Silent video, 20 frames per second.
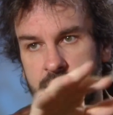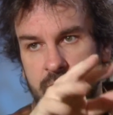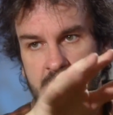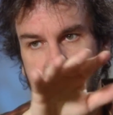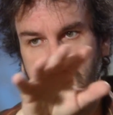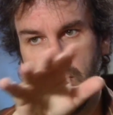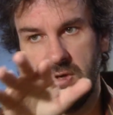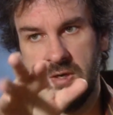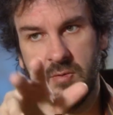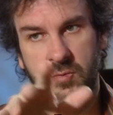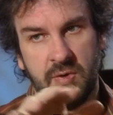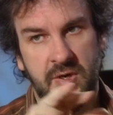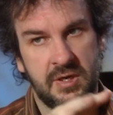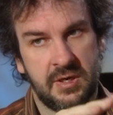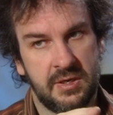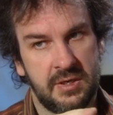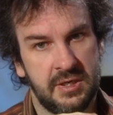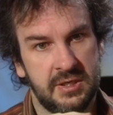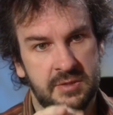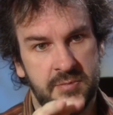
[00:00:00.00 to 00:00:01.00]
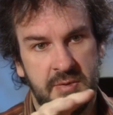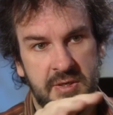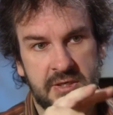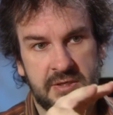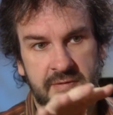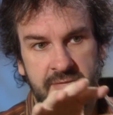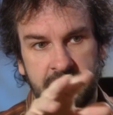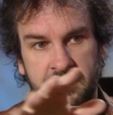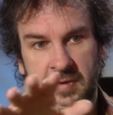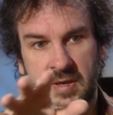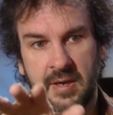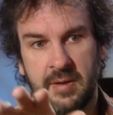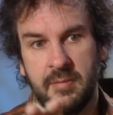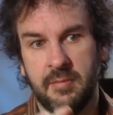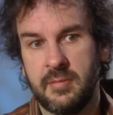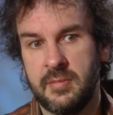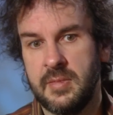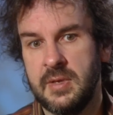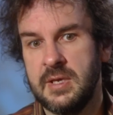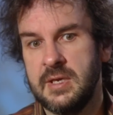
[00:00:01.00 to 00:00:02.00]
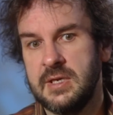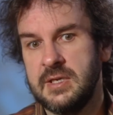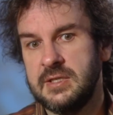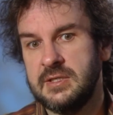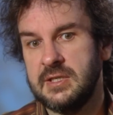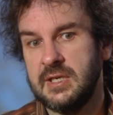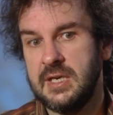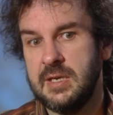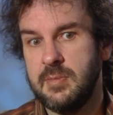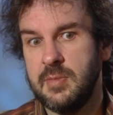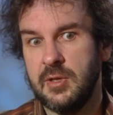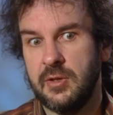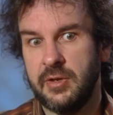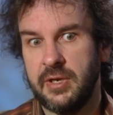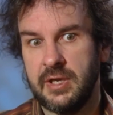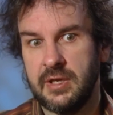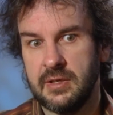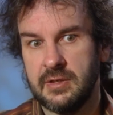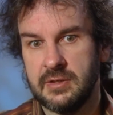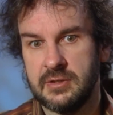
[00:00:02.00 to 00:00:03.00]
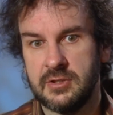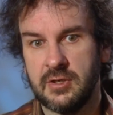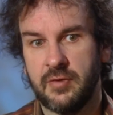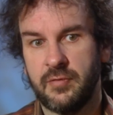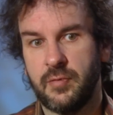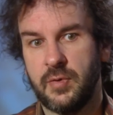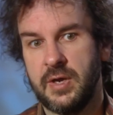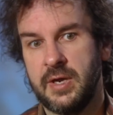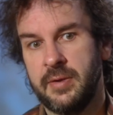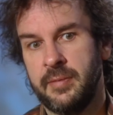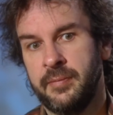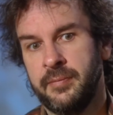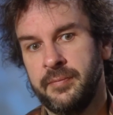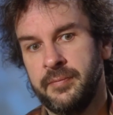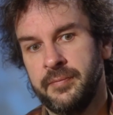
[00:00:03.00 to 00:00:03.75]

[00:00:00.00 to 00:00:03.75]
We'd written this piece of city building software